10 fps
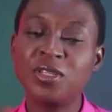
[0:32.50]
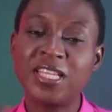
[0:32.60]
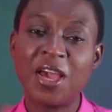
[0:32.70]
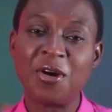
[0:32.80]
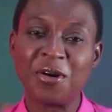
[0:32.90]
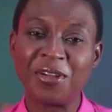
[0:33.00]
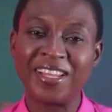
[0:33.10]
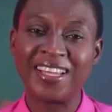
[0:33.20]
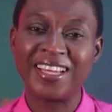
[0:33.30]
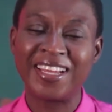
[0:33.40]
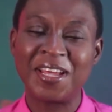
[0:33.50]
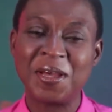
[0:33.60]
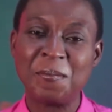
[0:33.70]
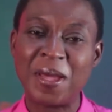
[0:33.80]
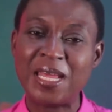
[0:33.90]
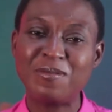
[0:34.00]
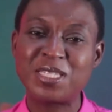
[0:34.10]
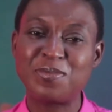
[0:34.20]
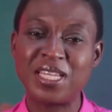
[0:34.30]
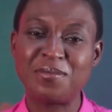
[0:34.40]
day all, my name
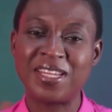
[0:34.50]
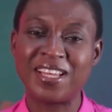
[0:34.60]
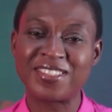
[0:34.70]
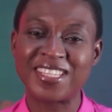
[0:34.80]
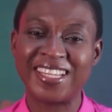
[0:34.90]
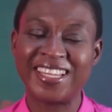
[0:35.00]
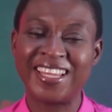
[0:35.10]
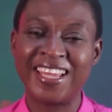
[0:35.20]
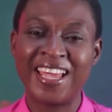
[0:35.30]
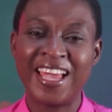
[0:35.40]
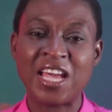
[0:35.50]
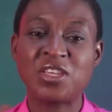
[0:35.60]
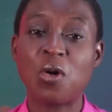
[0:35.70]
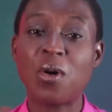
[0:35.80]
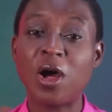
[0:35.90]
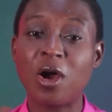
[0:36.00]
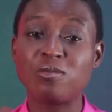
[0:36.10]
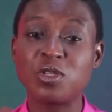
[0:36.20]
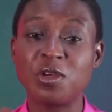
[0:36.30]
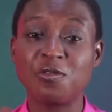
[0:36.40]
is Bidemi Nelson and you are welcome
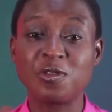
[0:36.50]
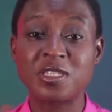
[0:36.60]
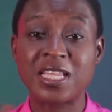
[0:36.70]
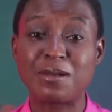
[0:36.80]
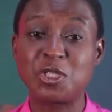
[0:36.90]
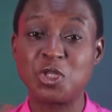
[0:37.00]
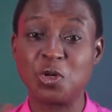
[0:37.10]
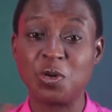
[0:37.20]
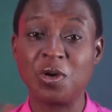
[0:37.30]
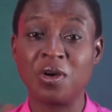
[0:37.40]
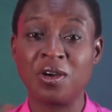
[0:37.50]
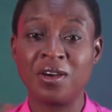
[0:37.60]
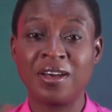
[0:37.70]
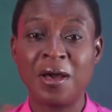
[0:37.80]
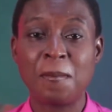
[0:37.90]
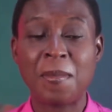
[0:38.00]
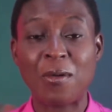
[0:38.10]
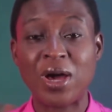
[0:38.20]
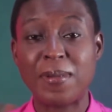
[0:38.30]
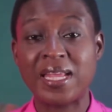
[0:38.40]
to the Footsteps Show
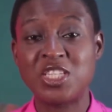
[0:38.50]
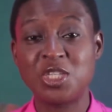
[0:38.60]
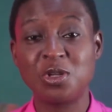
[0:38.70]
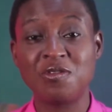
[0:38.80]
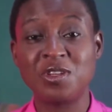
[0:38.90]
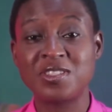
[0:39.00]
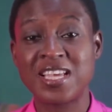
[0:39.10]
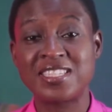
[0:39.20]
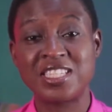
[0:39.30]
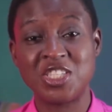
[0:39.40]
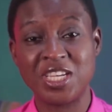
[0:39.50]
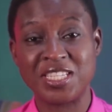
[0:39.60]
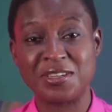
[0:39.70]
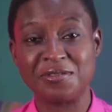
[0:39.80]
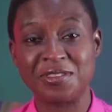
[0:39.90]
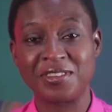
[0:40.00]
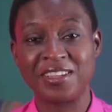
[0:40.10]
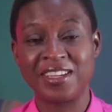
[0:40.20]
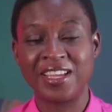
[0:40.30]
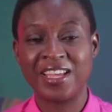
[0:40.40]
powered by the Shield of Innocence Initiative.
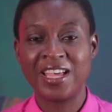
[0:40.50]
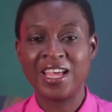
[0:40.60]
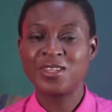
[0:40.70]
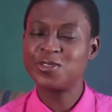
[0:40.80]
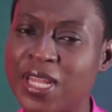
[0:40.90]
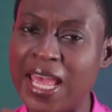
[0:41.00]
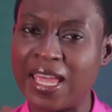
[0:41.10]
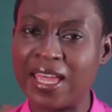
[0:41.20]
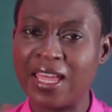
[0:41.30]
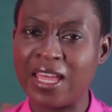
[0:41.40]
Today,